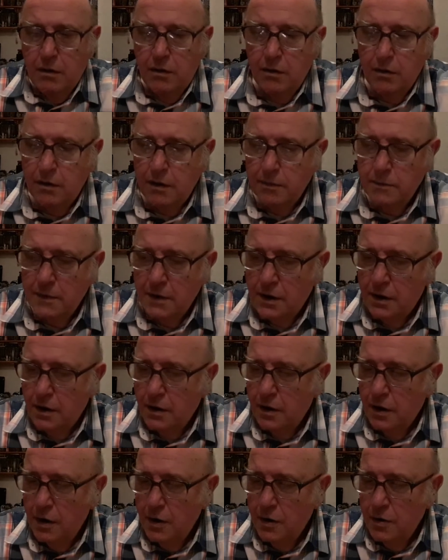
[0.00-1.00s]
The
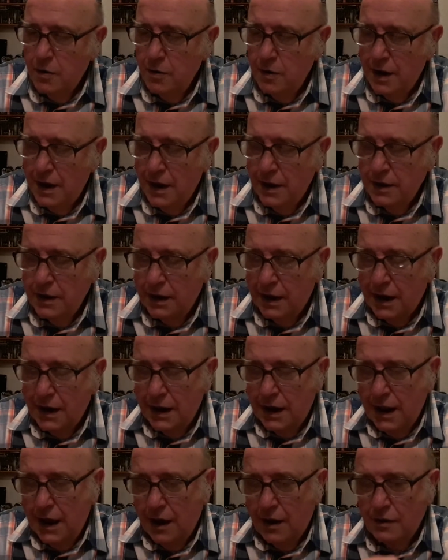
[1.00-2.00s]
clue how you get
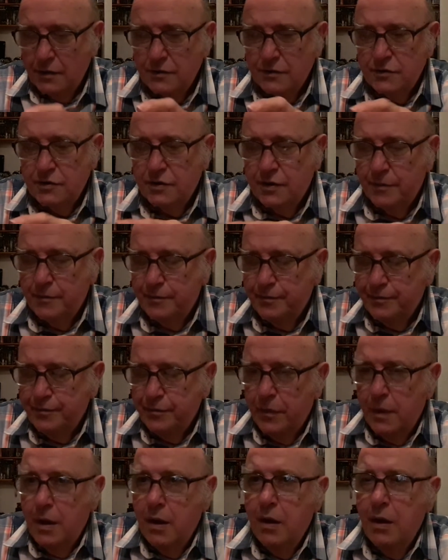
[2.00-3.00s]
it out.
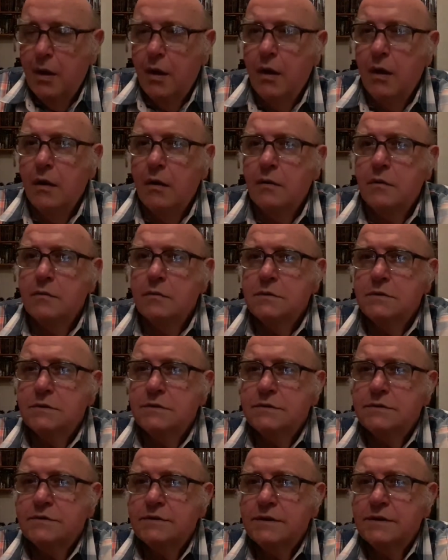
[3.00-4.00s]

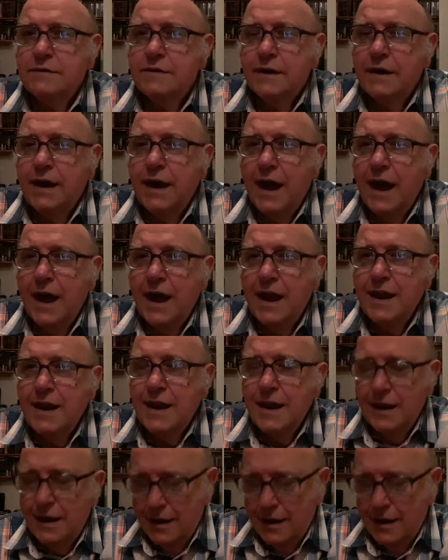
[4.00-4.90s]
I'll see if I can